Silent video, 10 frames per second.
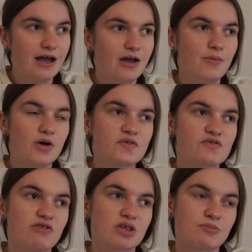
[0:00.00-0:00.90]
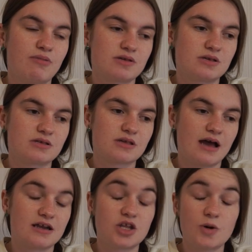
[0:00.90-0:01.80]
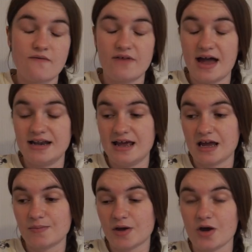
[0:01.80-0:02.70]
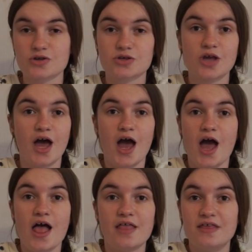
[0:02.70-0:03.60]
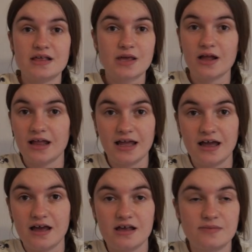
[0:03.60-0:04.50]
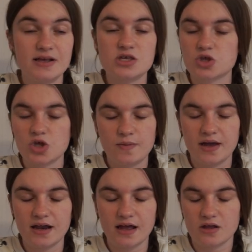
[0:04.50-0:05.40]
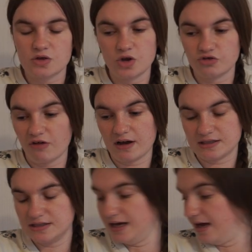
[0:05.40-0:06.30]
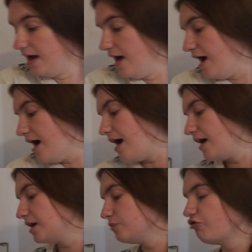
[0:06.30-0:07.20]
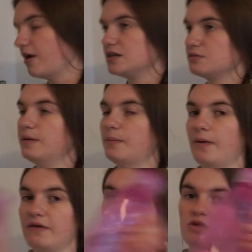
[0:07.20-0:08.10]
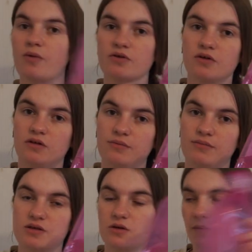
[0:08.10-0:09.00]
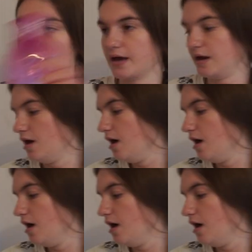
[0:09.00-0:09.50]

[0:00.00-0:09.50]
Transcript: Mostly it's Christmas presents, and I do have a headache because this girl here has been stupid and has not drank today, and I'm trying to make my way through this bottle, but it's not working.